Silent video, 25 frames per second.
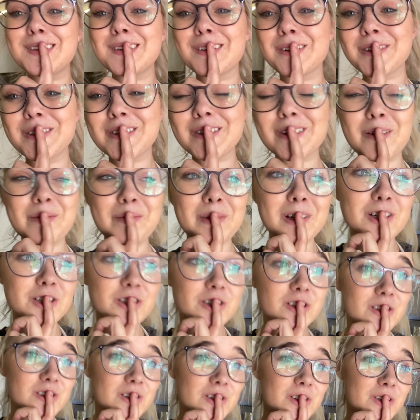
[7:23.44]
still so
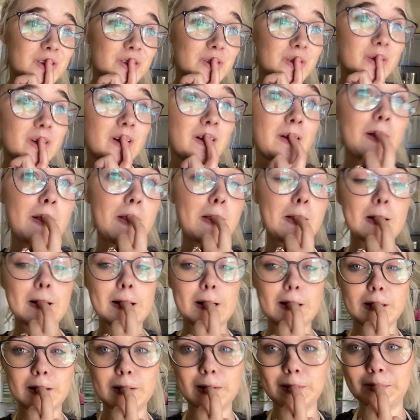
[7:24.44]
much to do.
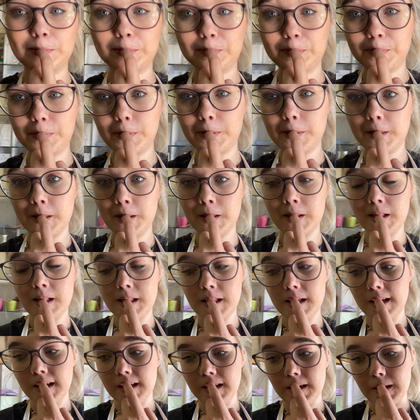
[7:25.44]
Um,
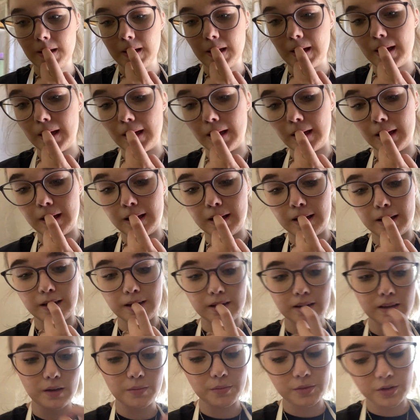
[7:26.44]

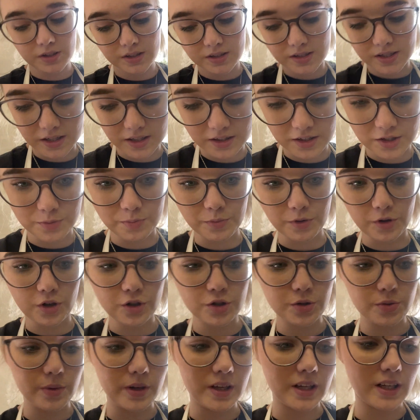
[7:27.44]
and I'm gonna take this book
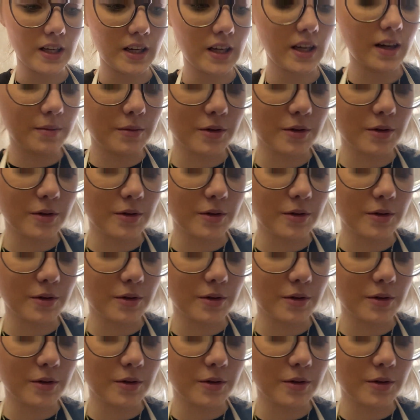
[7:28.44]
quickly. I'm